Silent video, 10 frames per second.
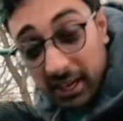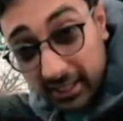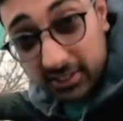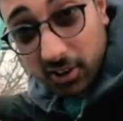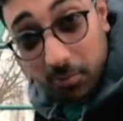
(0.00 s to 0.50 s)
a
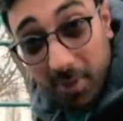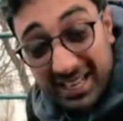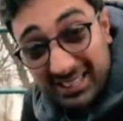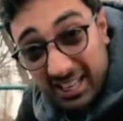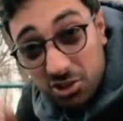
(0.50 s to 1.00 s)
list of my
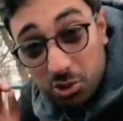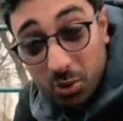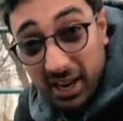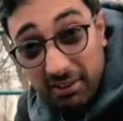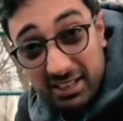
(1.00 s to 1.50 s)
essential
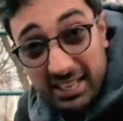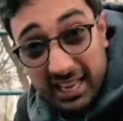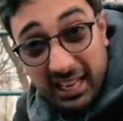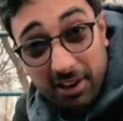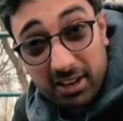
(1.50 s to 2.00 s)
everyday
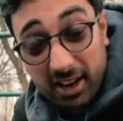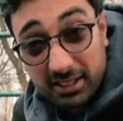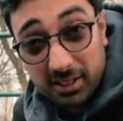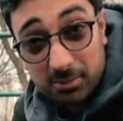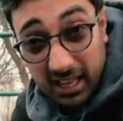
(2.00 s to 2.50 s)
carry
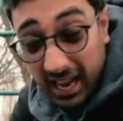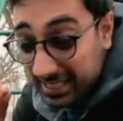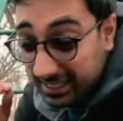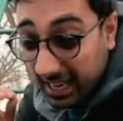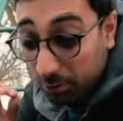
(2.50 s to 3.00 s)
items that I
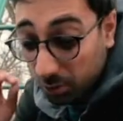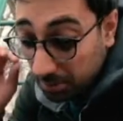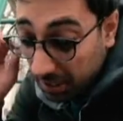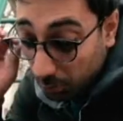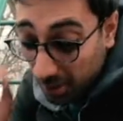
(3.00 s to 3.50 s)
take with
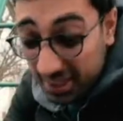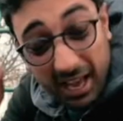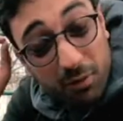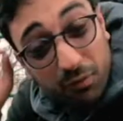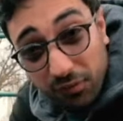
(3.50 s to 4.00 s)
me
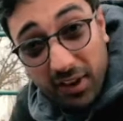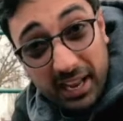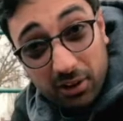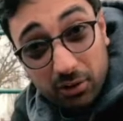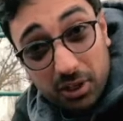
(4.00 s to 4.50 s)
without
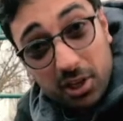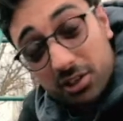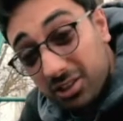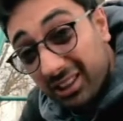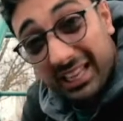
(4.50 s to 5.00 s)
fail,
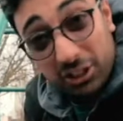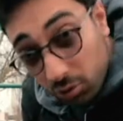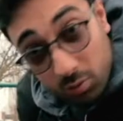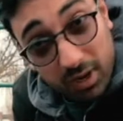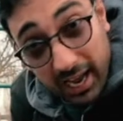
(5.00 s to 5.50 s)
so that
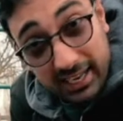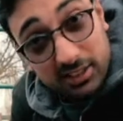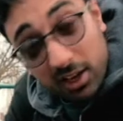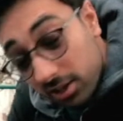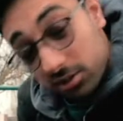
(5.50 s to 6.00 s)
you guys
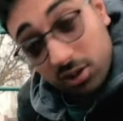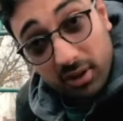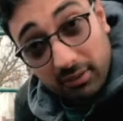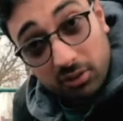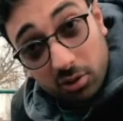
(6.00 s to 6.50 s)
don't
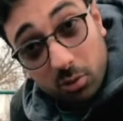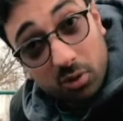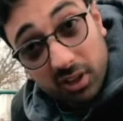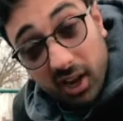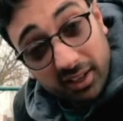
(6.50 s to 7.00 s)
have to do all
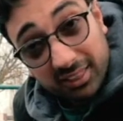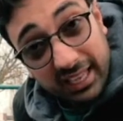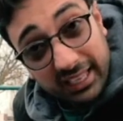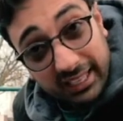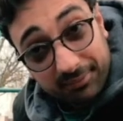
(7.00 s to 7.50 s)
the hard
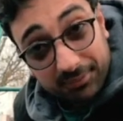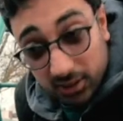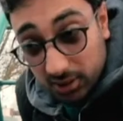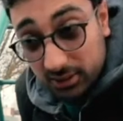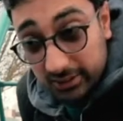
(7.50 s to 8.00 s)
thinking,
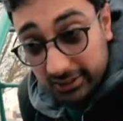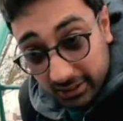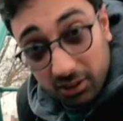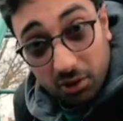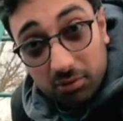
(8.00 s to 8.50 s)
because, you know,